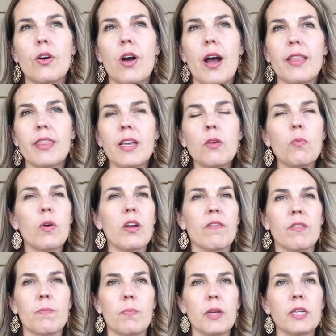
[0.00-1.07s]
I think one of
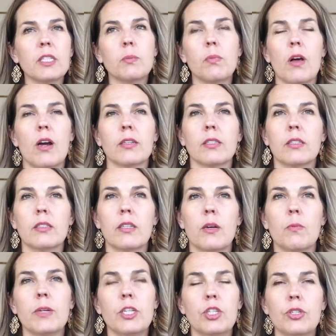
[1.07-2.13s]
the biggest blocks is
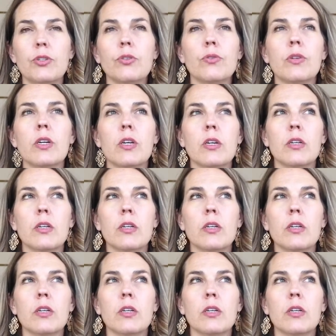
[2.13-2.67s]
that we do,